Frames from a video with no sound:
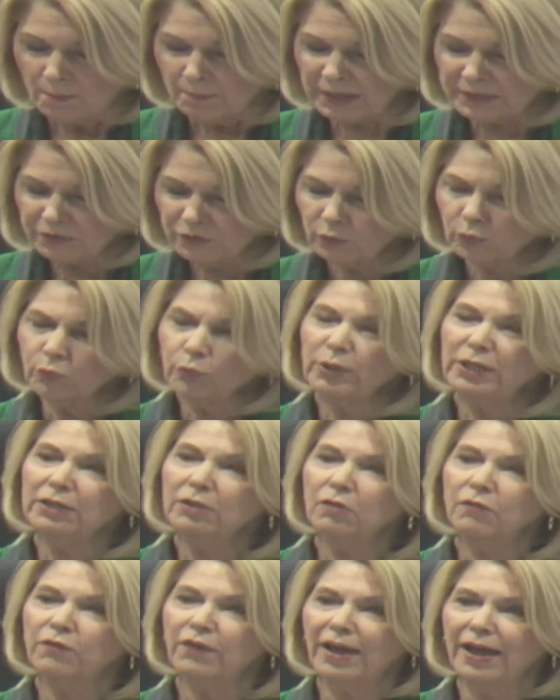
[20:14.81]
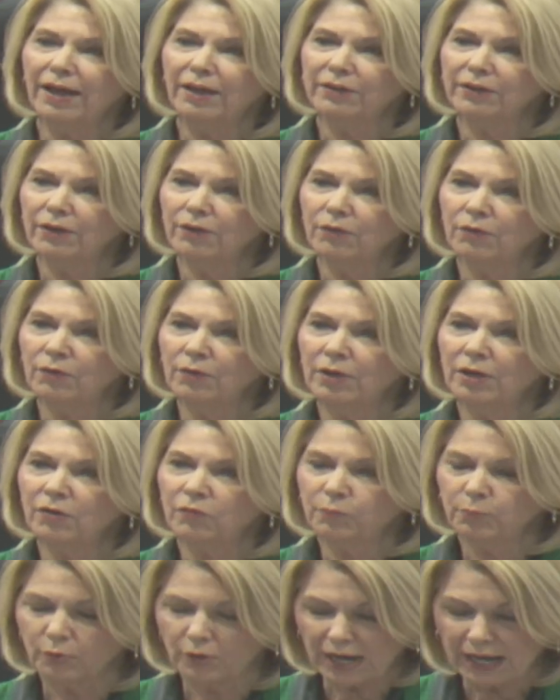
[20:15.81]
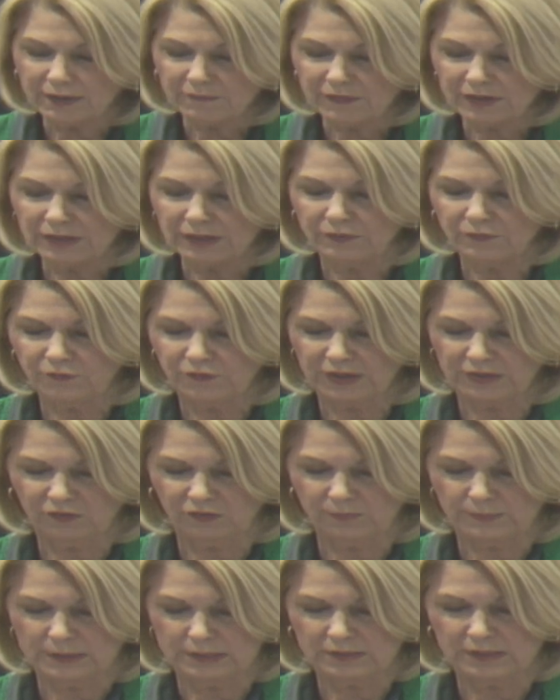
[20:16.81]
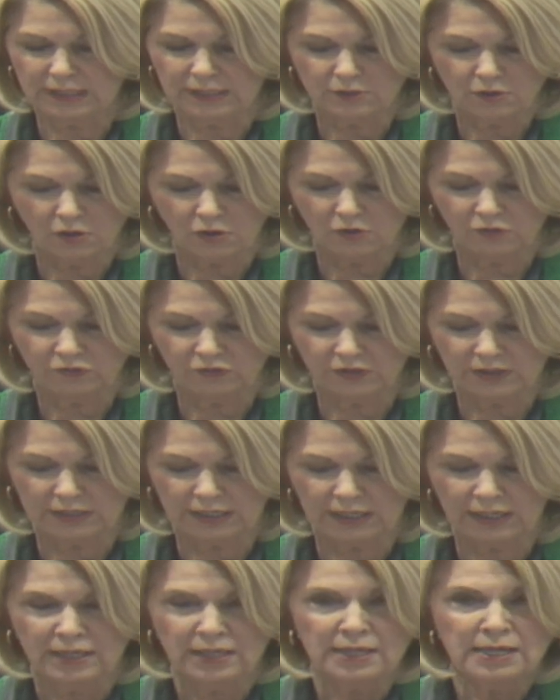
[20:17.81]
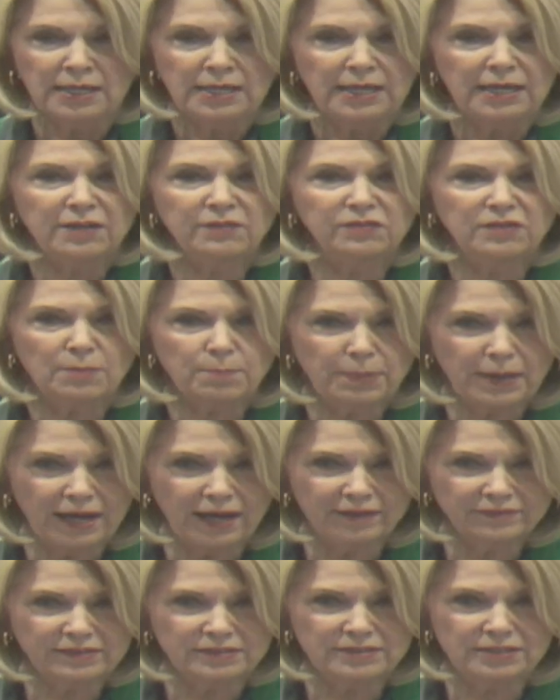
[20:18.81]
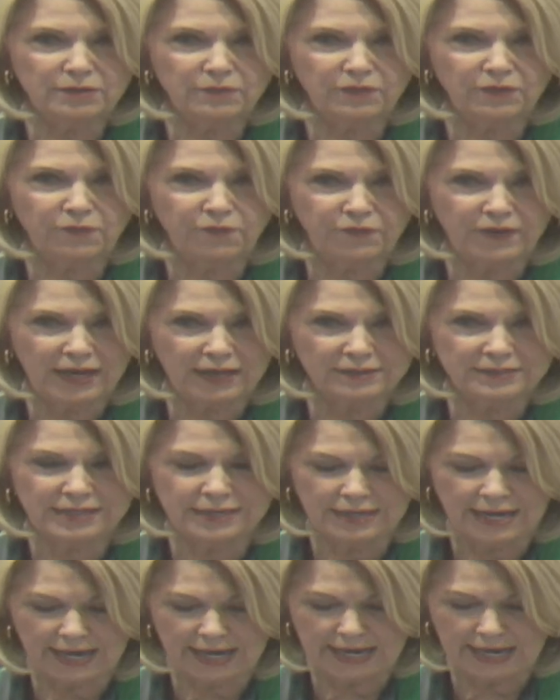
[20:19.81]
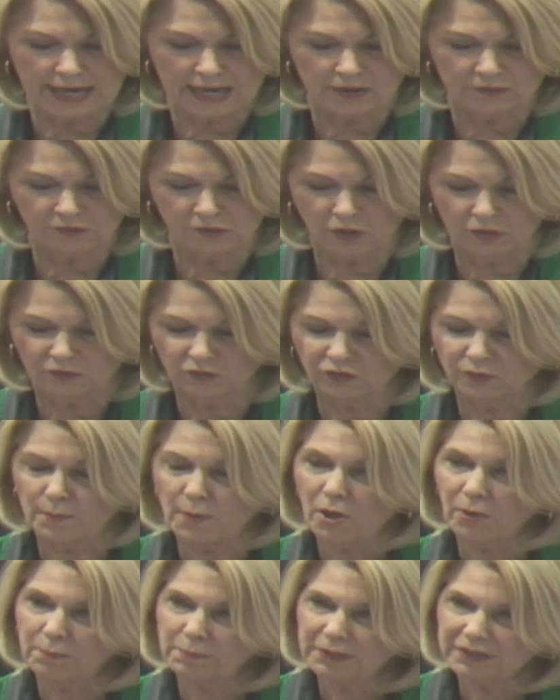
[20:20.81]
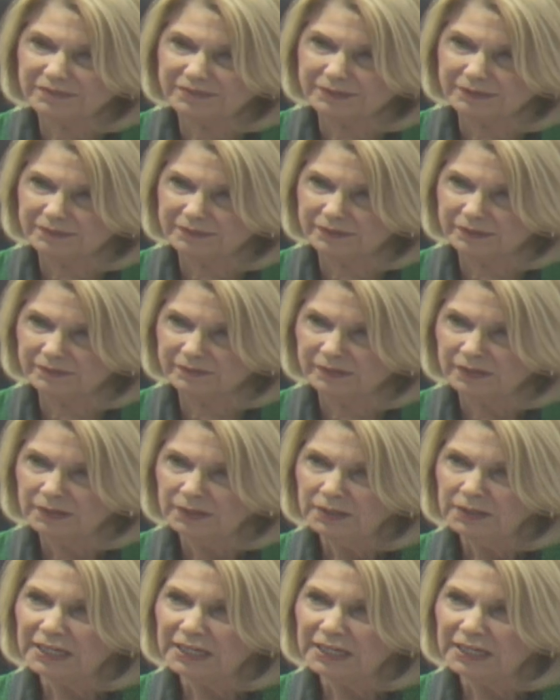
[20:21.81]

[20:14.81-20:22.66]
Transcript: but the real value of private investment in our city is the positive effect it has on small businesses,